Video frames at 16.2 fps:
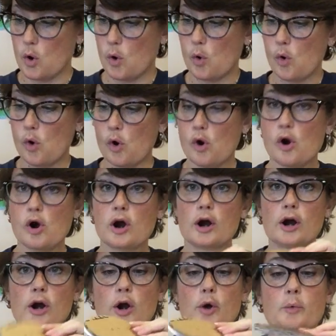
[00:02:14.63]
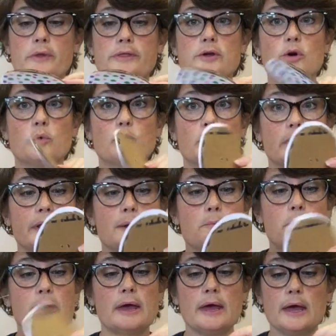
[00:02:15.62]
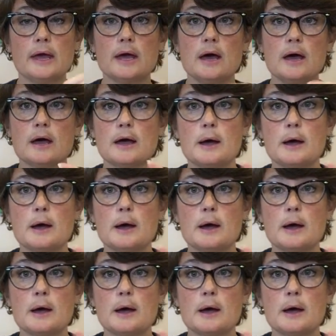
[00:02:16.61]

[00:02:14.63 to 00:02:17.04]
or with your really big,